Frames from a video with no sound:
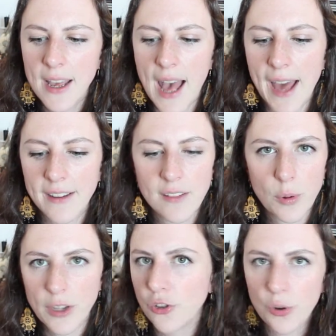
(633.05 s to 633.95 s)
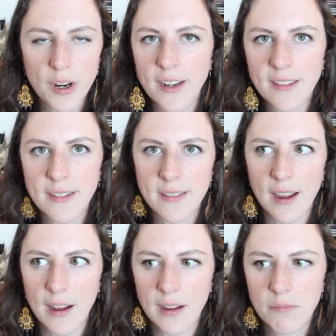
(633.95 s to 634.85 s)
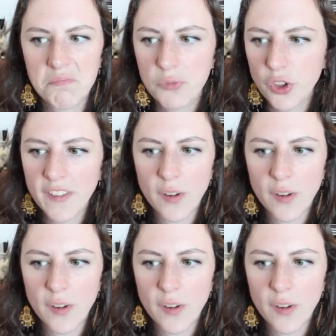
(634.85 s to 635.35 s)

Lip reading: And it's quite short. It's just